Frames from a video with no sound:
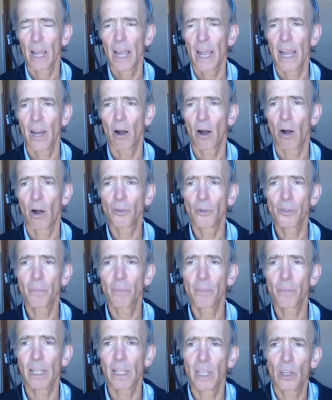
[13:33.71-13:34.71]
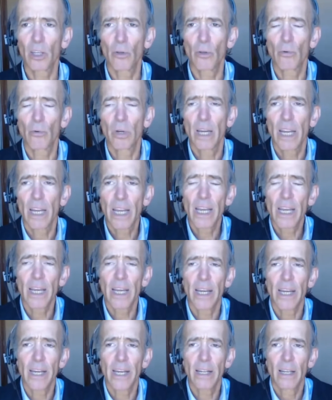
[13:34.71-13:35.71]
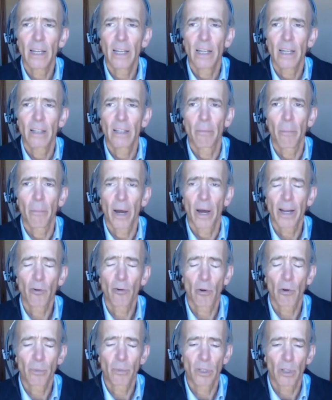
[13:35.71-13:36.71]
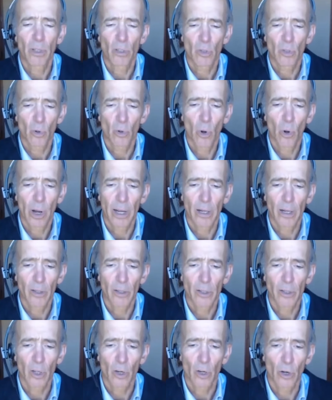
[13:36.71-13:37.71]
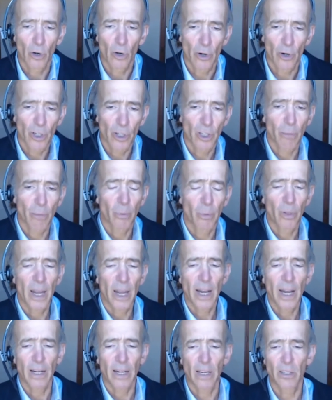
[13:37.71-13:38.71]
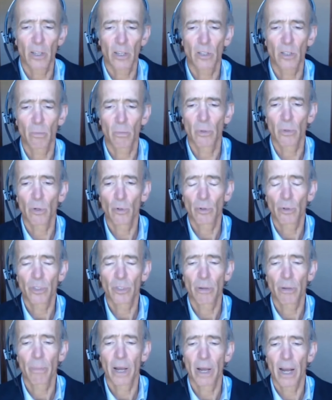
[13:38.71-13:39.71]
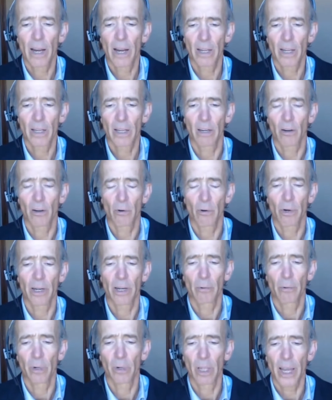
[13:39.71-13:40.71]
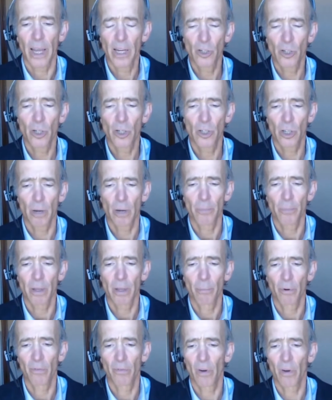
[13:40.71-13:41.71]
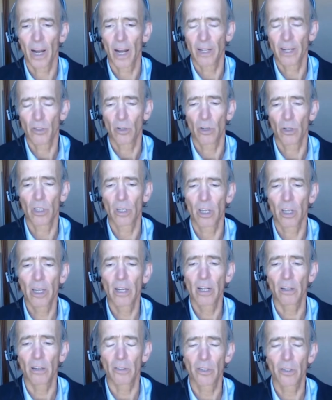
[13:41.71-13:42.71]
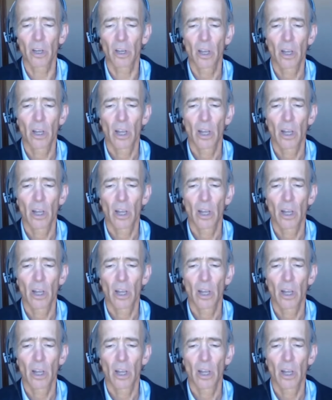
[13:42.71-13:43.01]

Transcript: And ultimately, you need the microbes in the soil to nourish the plant, and it's this mutual symbiotic interrelationship that provides good yields.